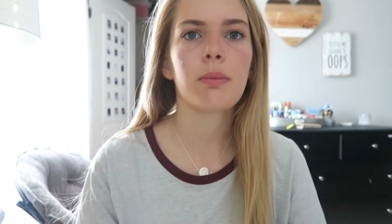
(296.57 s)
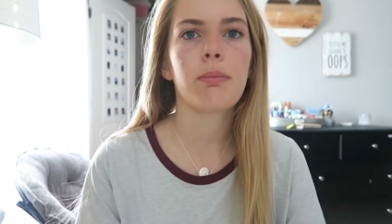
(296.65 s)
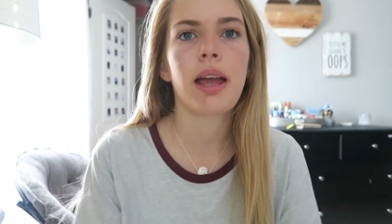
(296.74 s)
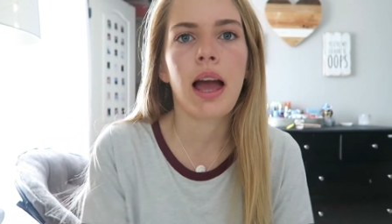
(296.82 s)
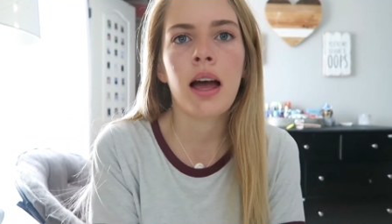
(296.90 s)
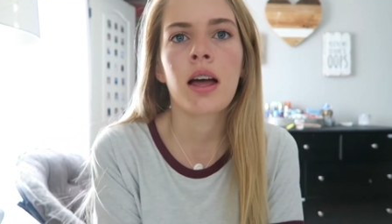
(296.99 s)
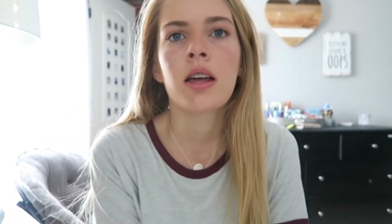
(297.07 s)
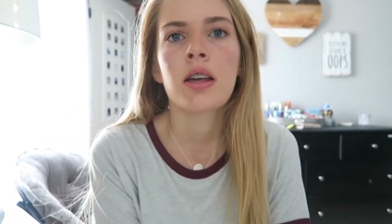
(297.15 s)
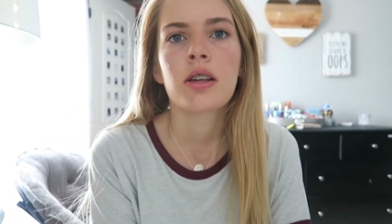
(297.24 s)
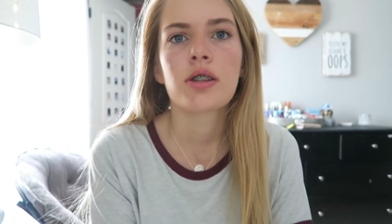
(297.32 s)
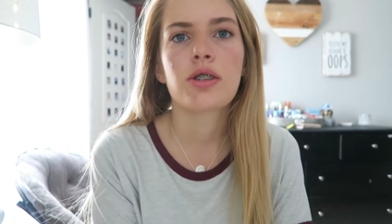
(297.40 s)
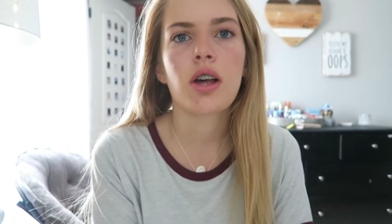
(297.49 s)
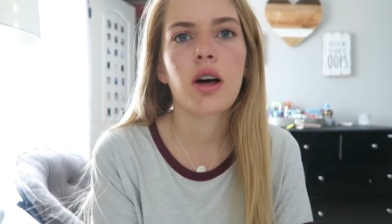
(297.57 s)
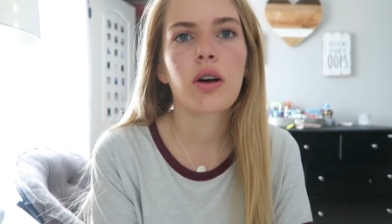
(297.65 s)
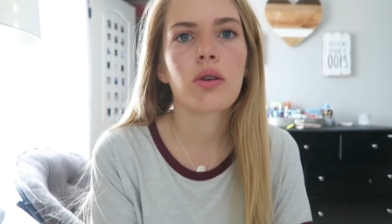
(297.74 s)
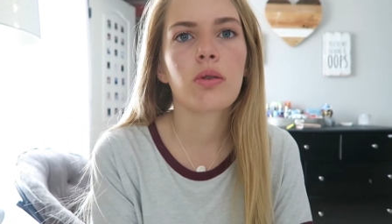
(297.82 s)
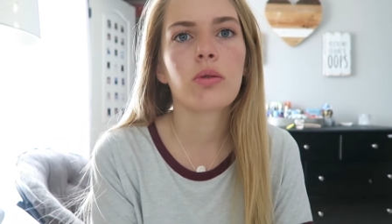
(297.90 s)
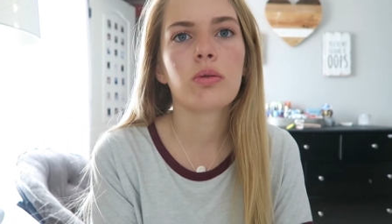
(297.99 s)
but yeah
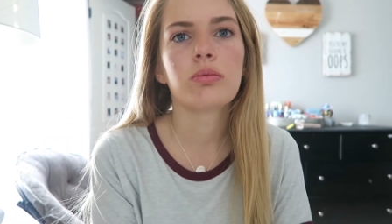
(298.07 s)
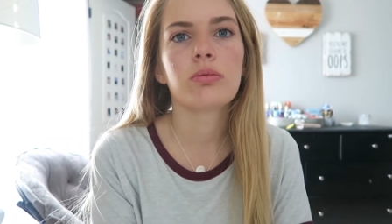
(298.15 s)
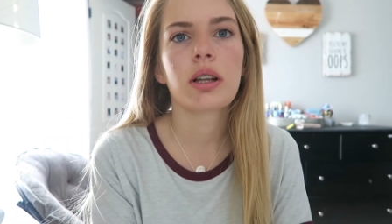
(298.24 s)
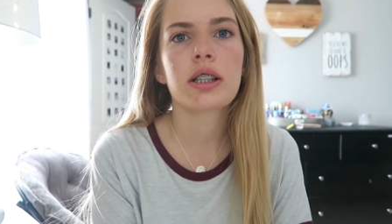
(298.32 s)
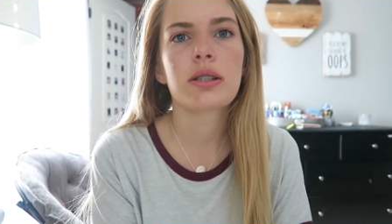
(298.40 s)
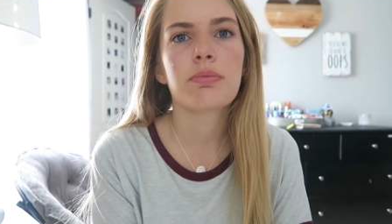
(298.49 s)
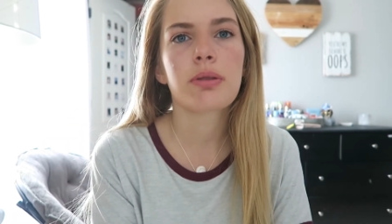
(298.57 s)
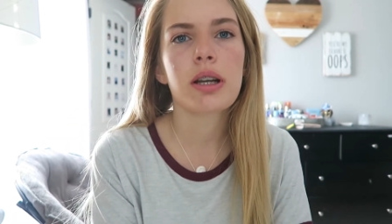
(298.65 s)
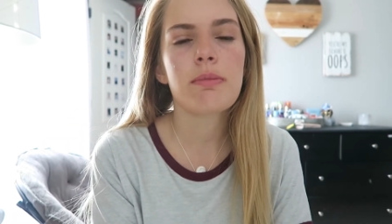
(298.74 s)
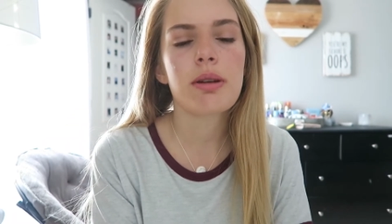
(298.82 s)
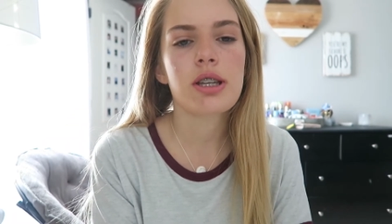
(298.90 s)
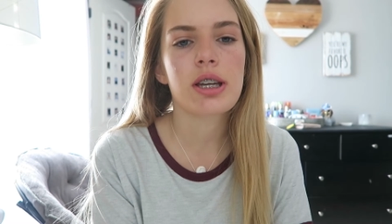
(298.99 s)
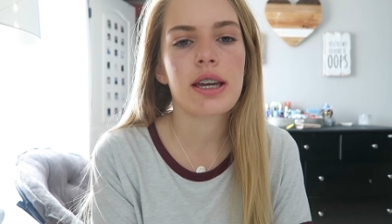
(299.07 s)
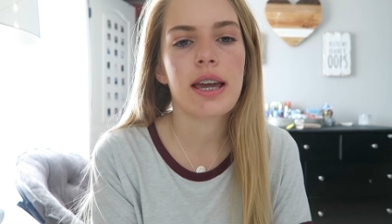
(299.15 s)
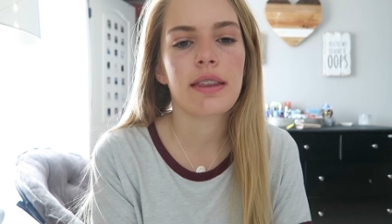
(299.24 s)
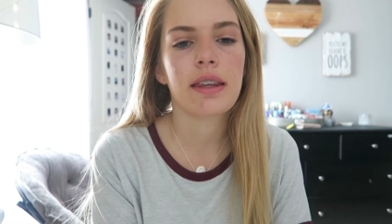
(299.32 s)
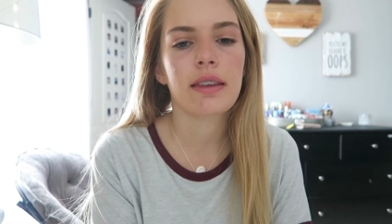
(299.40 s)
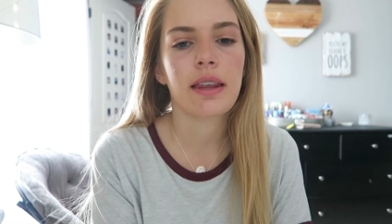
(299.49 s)
so that's pretty much
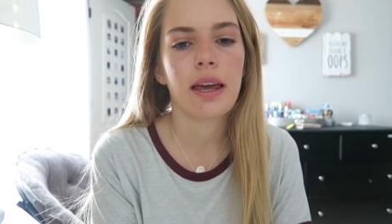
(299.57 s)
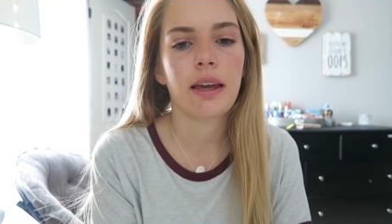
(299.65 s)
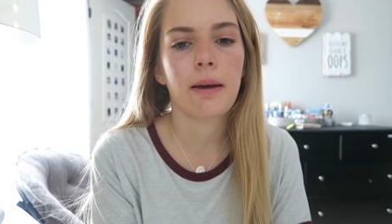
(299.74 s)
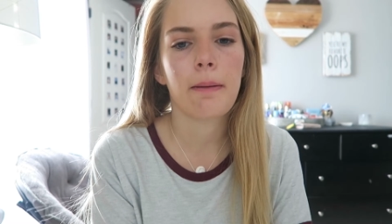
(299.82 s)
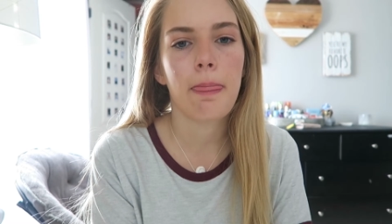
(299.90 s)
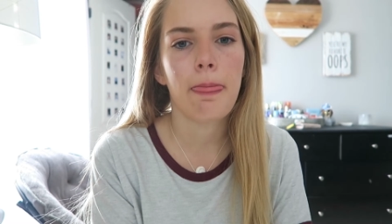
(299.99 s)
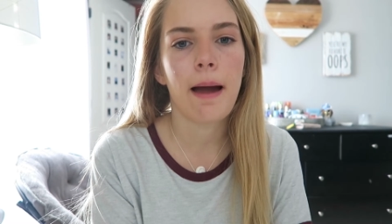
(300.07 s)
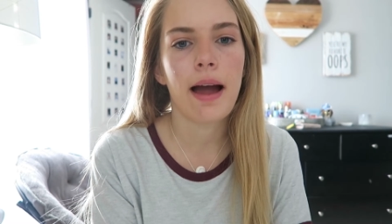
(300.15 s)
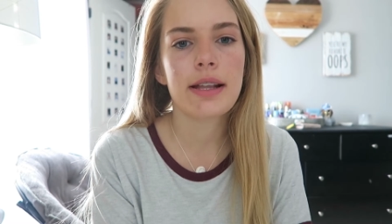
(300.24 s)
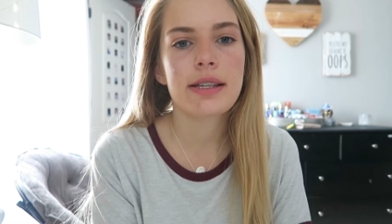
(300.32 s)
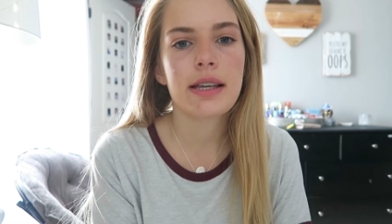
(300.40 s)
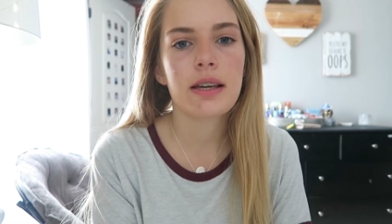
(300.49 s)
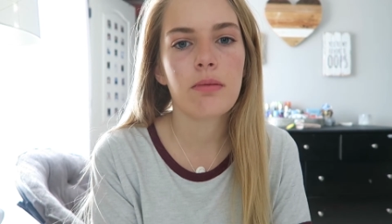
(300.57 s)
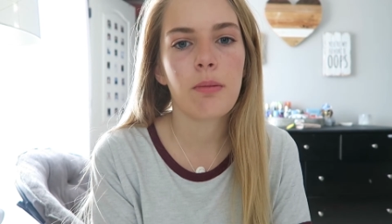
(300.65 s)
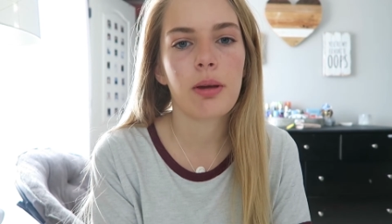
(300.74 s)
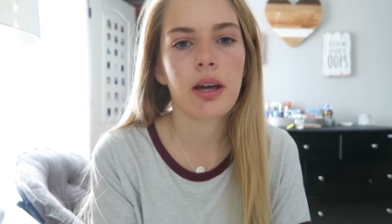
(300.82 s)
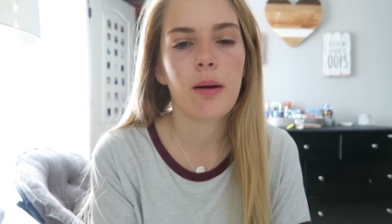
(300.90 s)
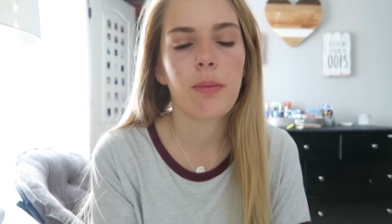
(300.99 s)
it and then like i'd say
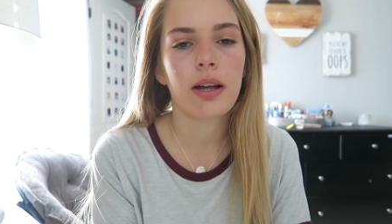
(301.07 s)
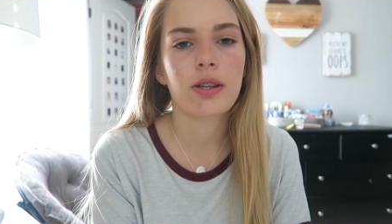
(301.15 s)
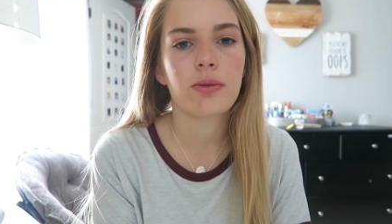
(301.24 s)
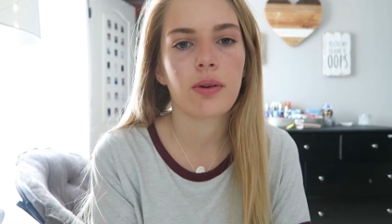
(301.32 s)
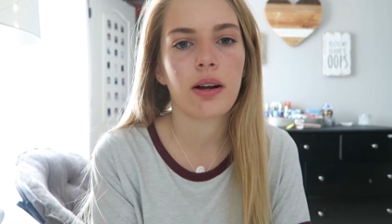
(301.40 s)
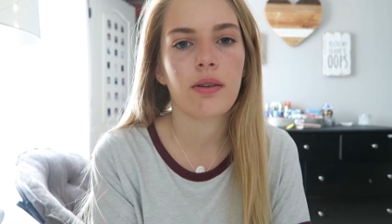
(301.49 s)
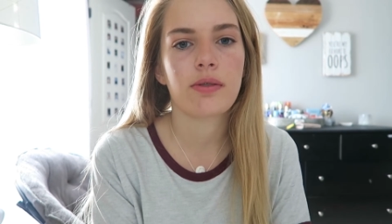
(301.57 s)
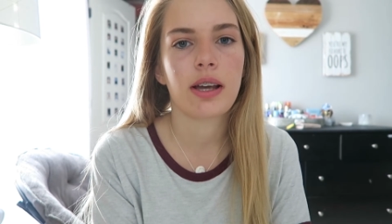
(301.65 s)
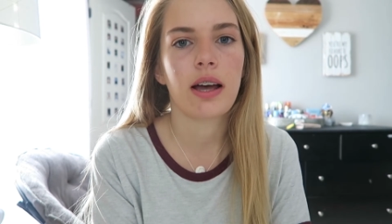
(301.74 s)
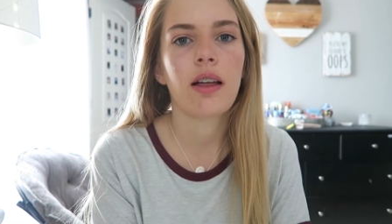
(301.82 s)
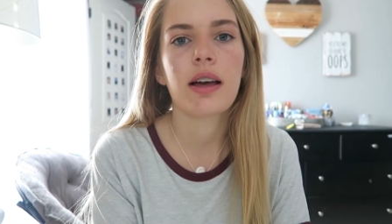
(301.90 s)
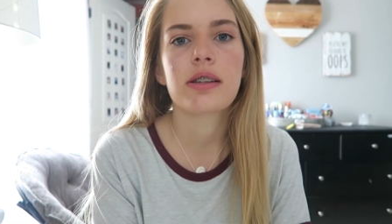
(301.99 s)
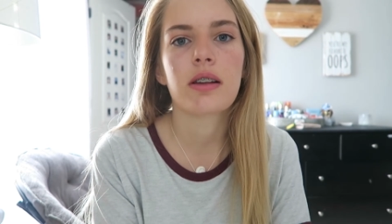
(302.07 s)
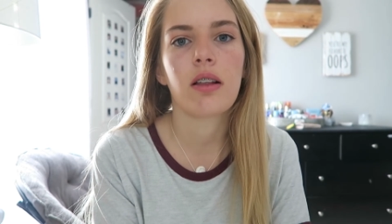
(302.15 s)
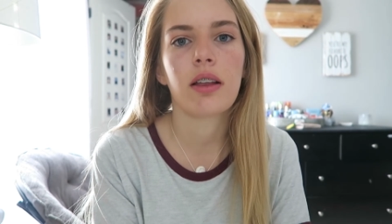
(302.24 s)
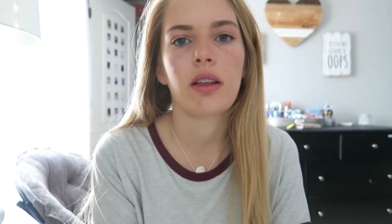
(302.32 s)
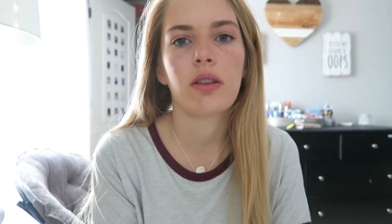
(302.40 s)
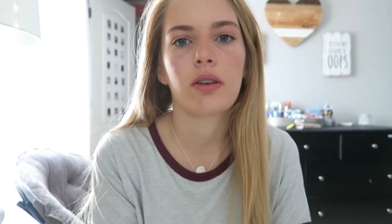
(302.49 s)
when we got back to our hotel i saw
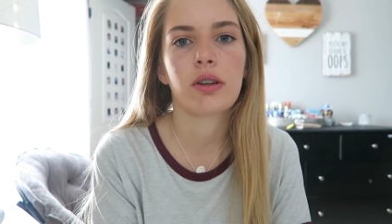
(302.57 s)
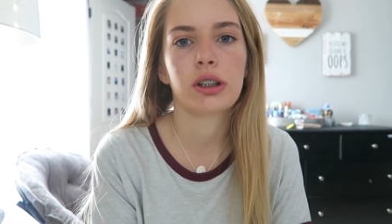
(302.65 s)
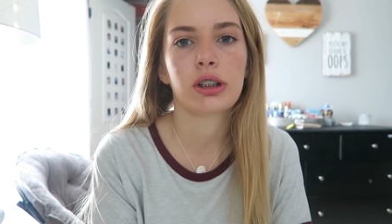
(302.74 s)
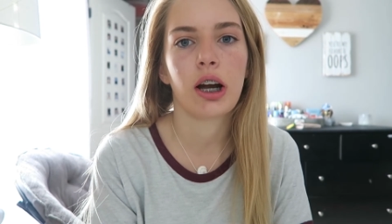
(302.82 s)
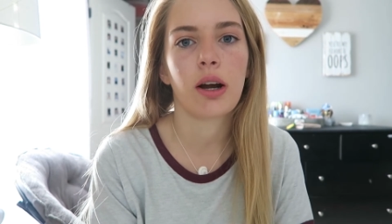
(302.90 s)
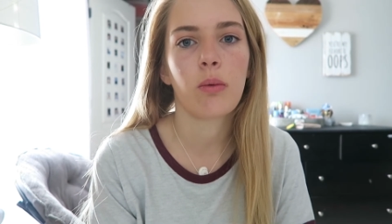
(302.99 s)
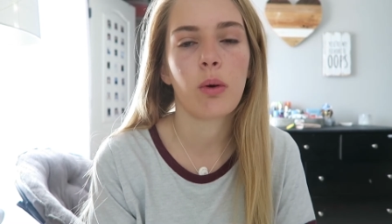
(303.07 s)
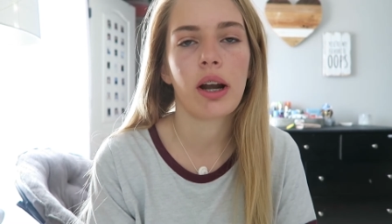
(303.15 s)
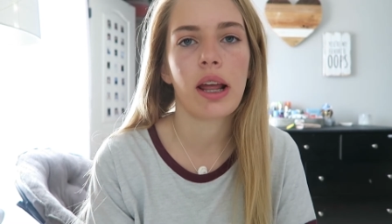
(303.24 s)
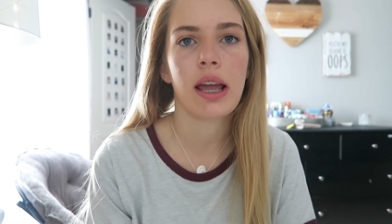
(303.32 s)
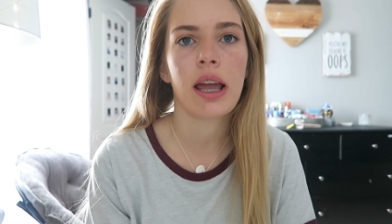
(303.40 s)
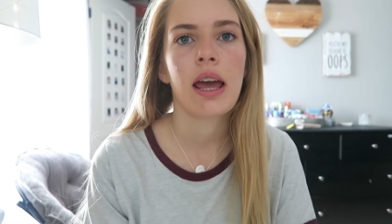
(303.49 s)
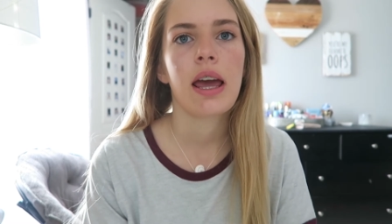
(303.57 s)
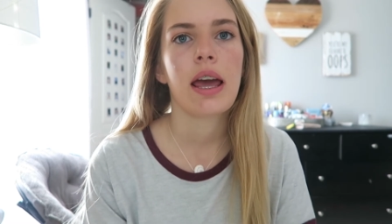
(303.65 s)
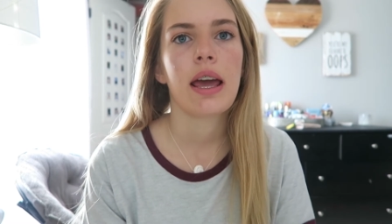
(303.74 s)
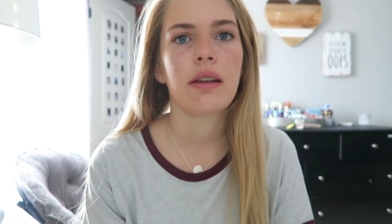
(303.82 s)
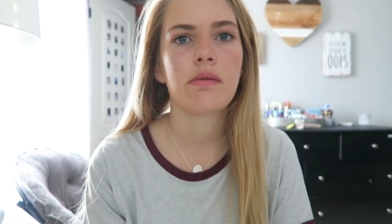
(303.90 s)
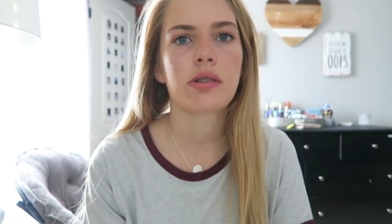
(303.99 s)
like a little shark warning
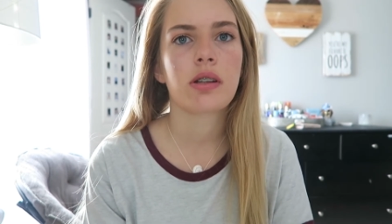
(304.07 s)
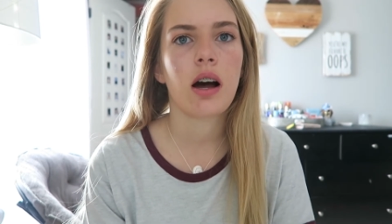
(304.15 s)
and it was